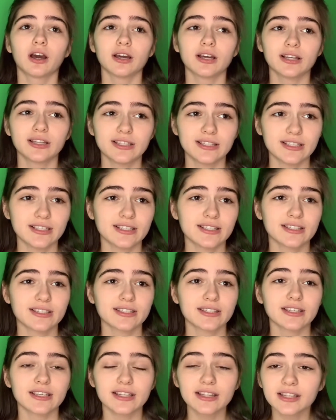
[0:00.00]
is
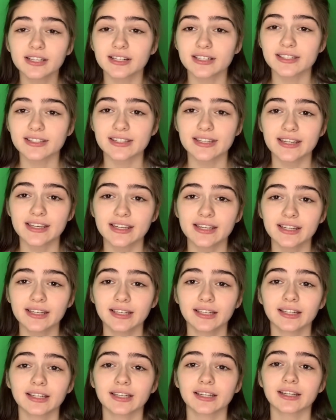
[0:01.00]
interesting
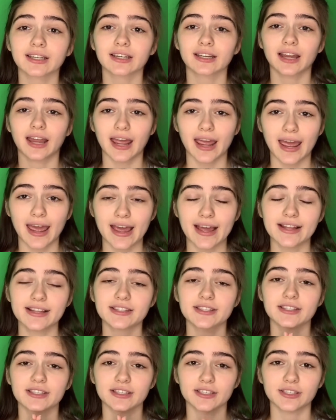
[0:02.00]
and
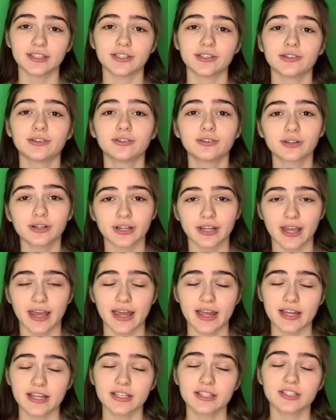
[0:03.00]
you
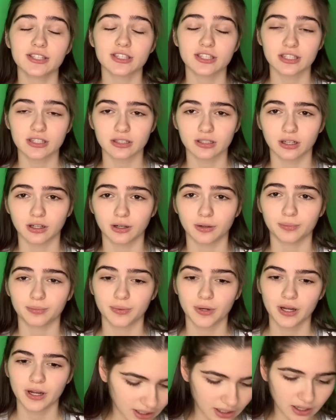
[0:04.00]
can't stop
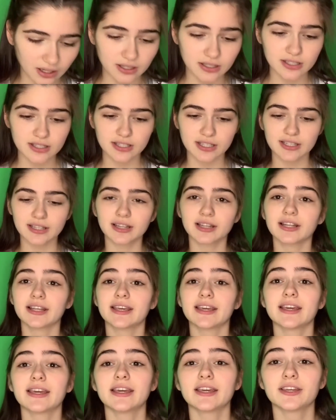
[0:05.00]

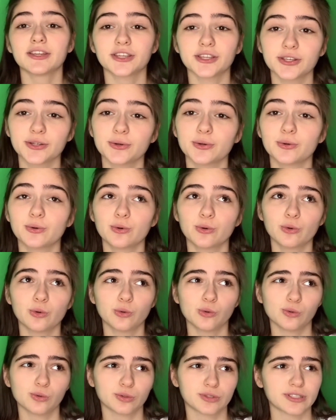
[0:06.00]
constantly
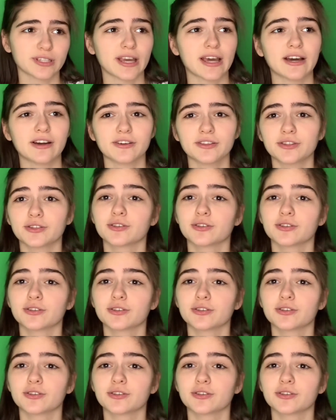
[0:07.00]
you tell it to